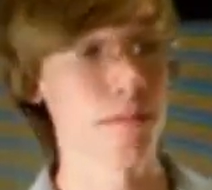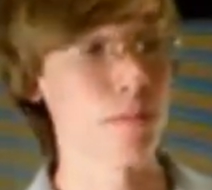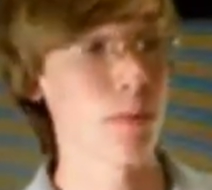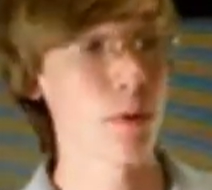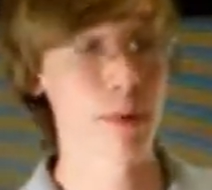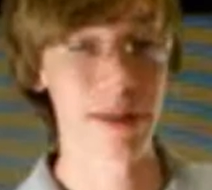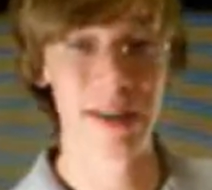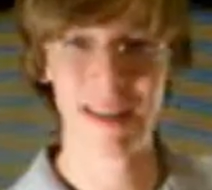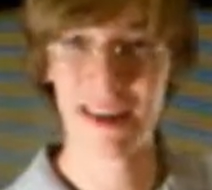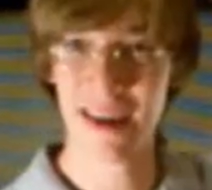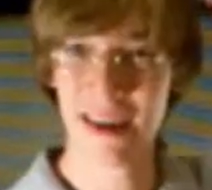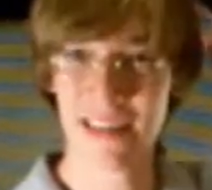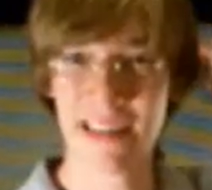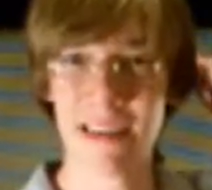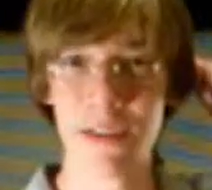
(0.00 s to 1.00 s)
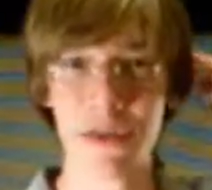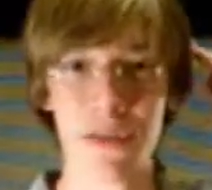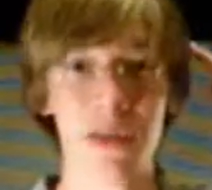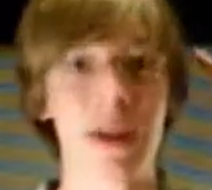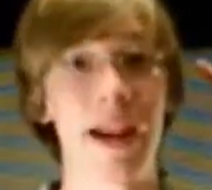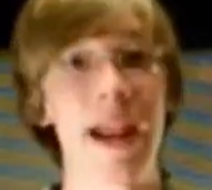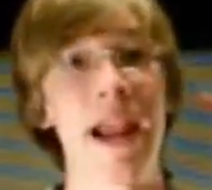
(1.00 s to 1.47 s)
pointed at either
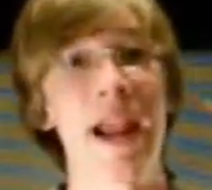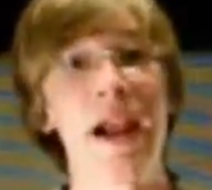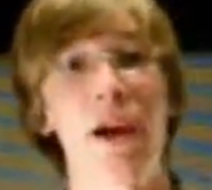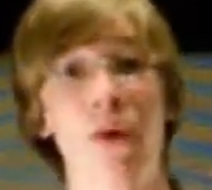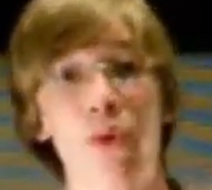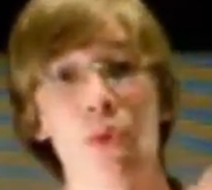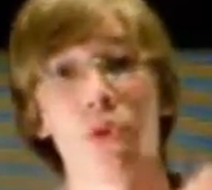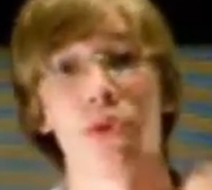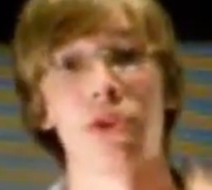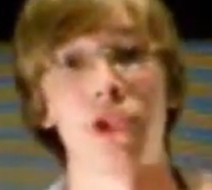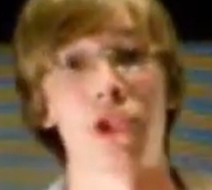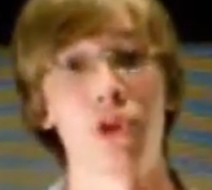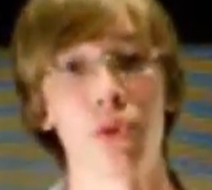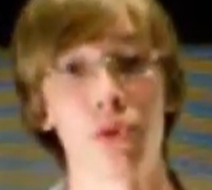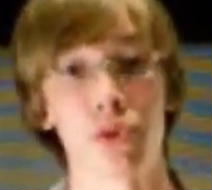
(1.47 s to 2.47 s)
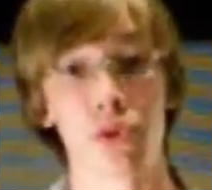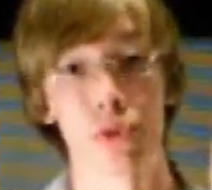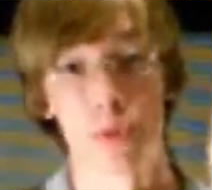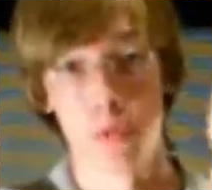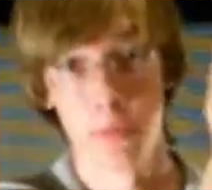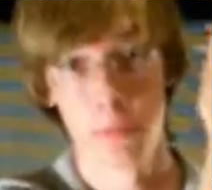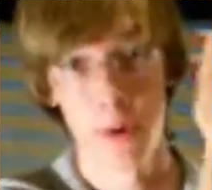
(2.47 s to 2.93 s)
their hair or their shoulders
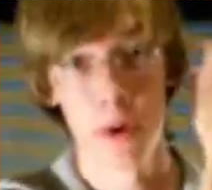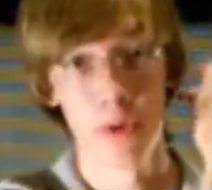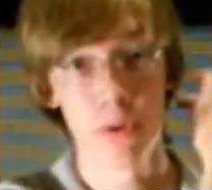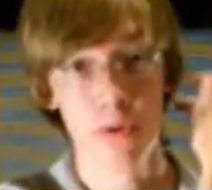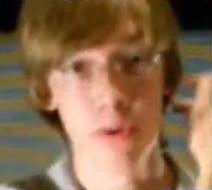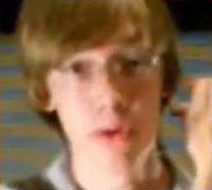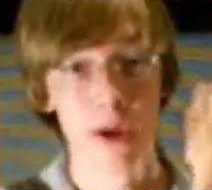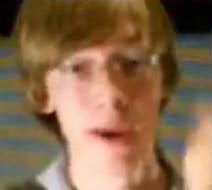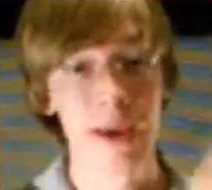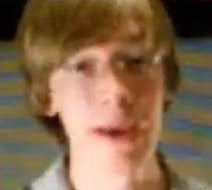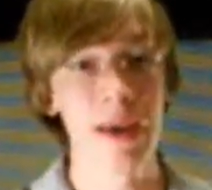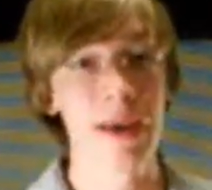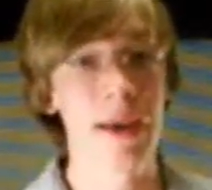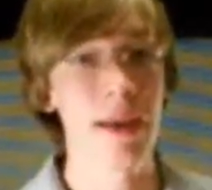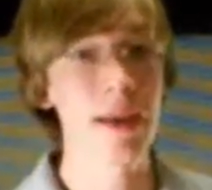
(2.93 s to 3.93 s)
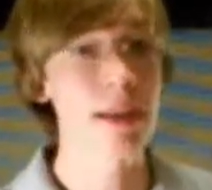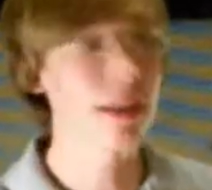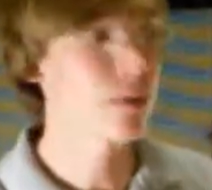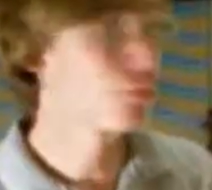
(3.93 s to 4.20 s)
or both, and it